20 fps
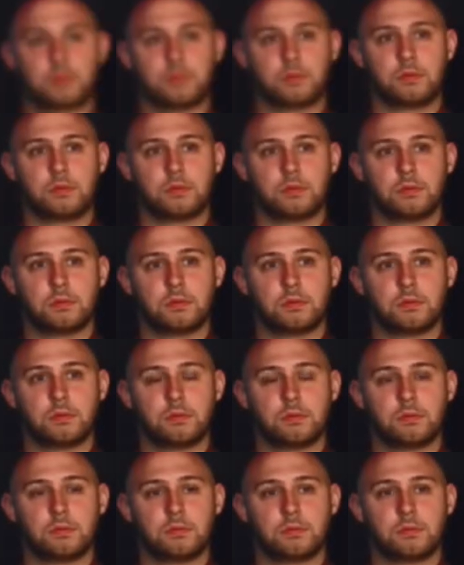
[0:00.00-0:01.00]

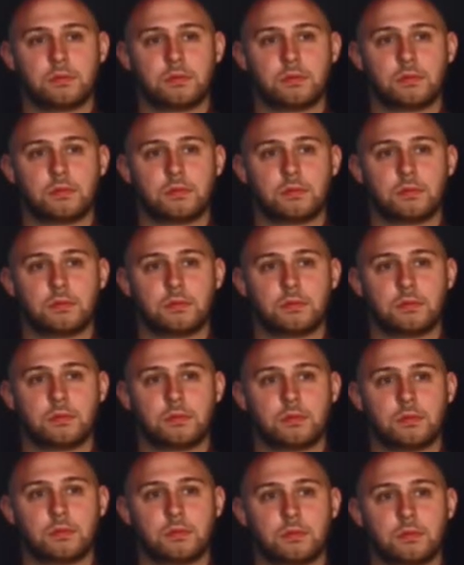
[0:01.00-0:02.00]

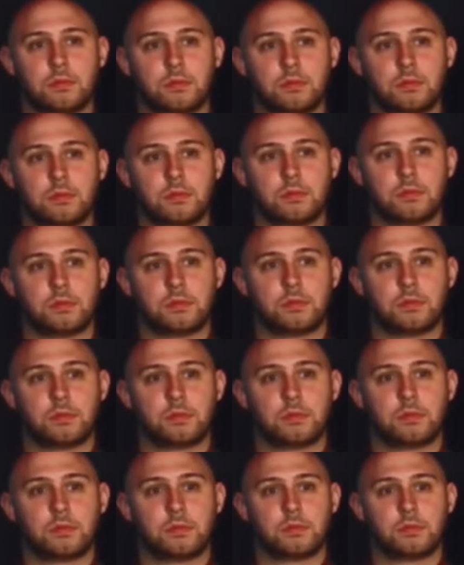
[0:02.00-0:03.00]

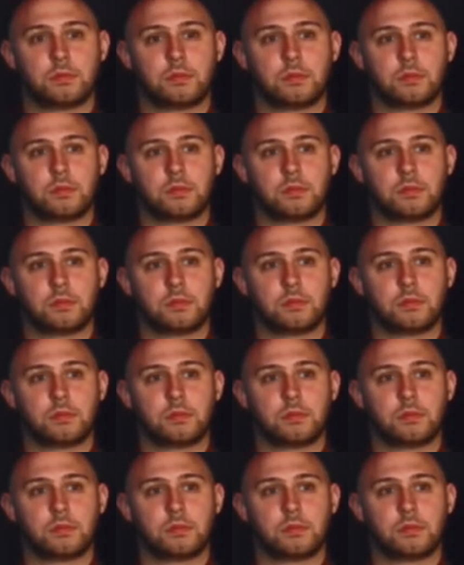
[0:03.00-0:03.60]
The person shown says nothing.